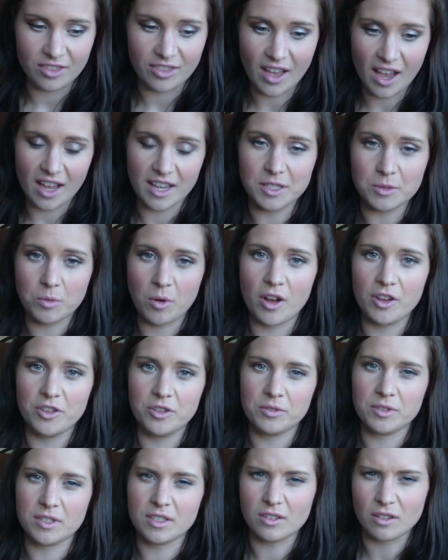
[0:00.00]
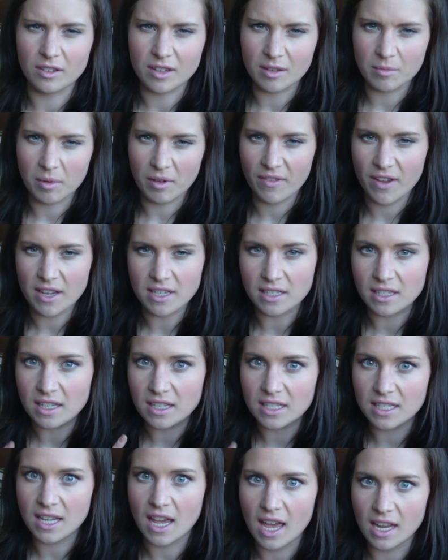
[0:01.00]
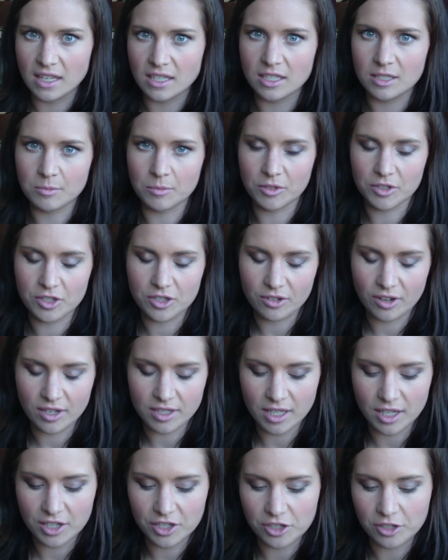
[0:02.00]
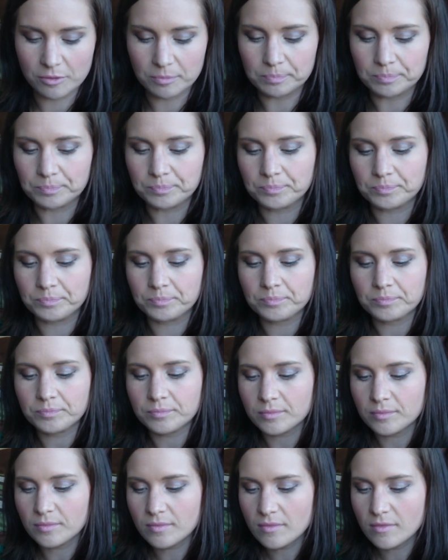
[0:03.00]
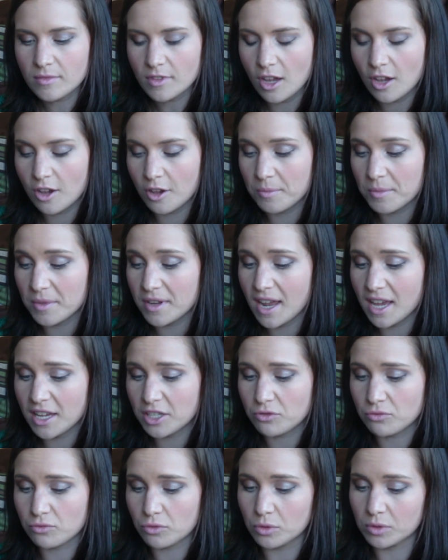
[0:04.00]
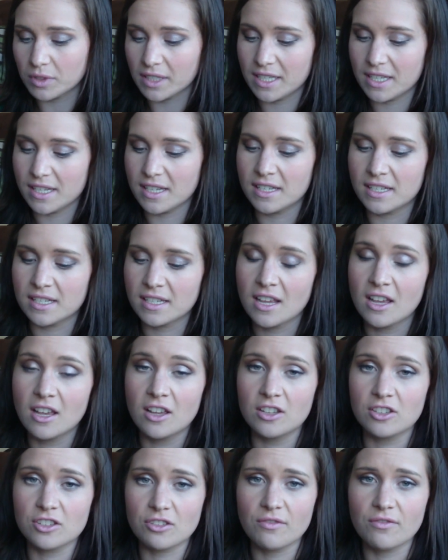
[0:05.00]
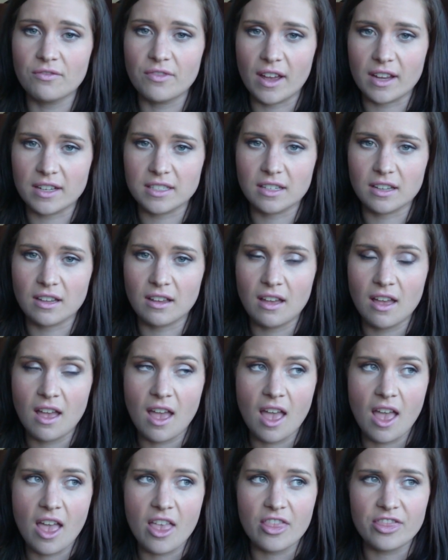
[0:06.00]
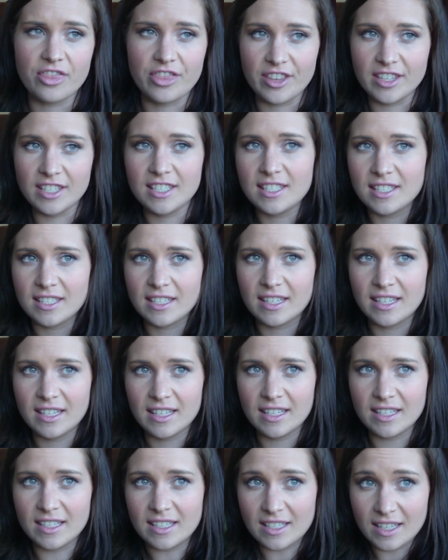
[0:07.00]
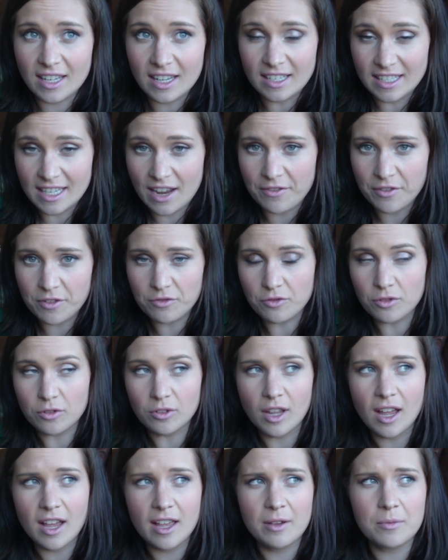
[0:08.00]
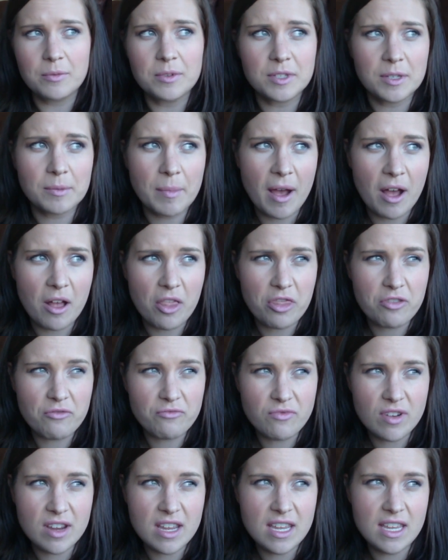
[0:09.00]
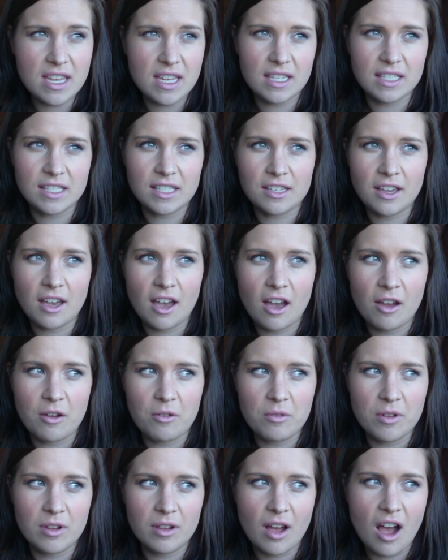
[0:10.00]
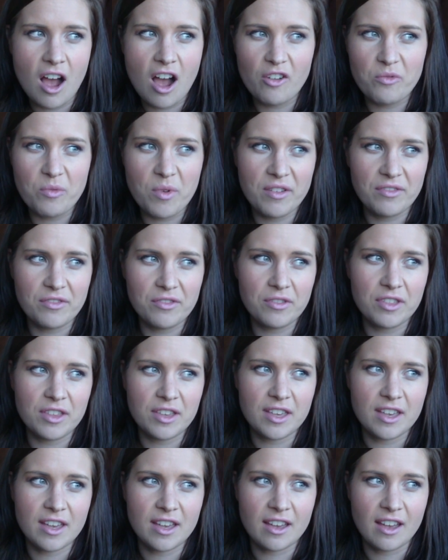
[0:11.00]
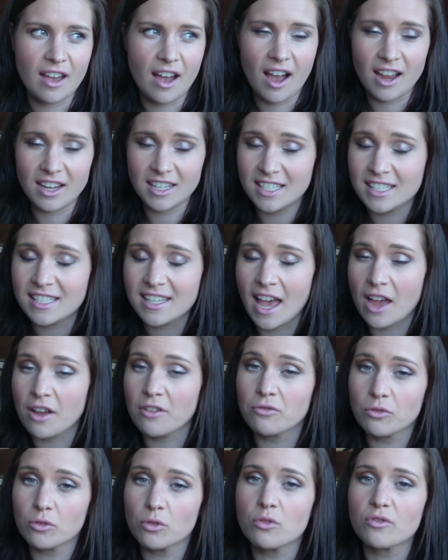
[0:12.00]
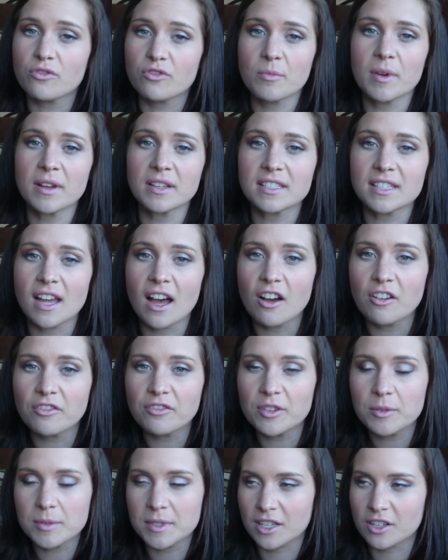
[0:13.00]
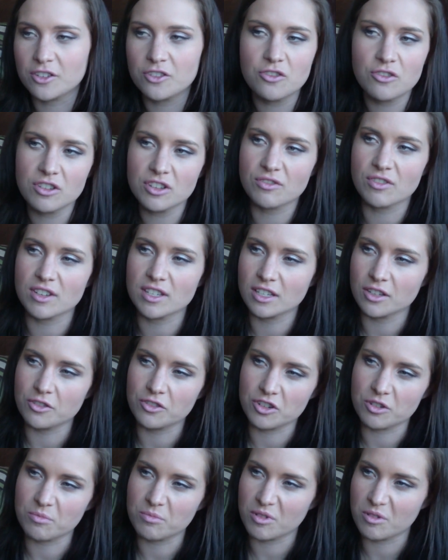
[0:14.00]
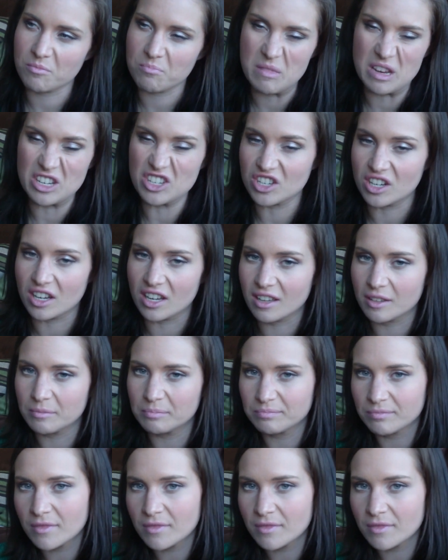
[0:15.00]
that is what I use to sort of give my face an intense moisturisation. Um, the next rule is sun factor. This is a definite rule. It was about three years ago, halfway through the year, I set a rule for myself. It was like a New Year's resolution, but mid-year.